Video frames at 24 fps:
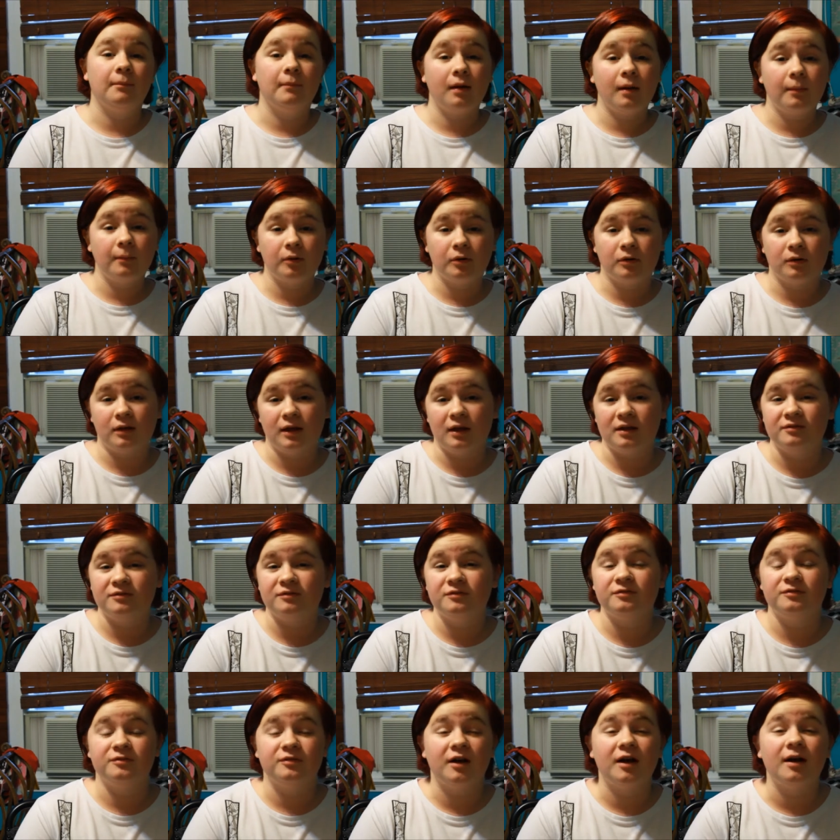Memory
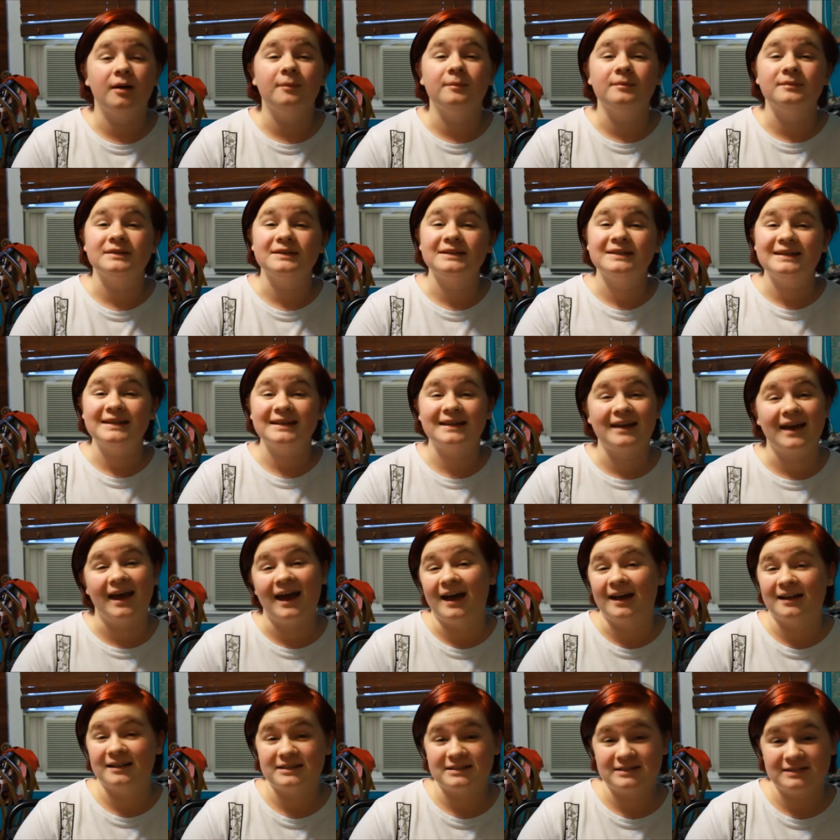from
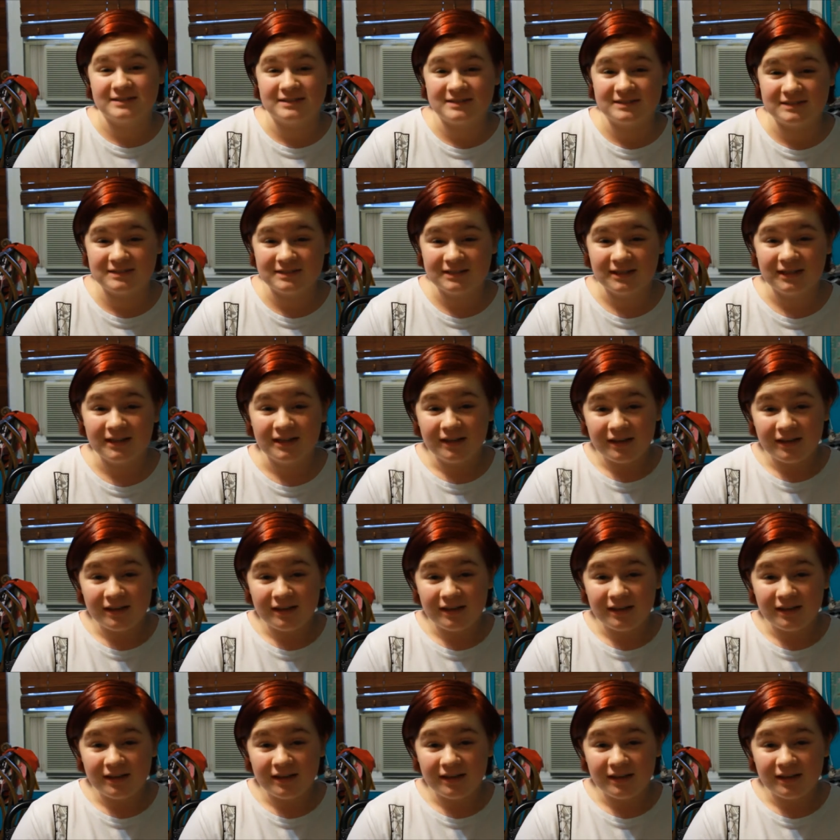Cats.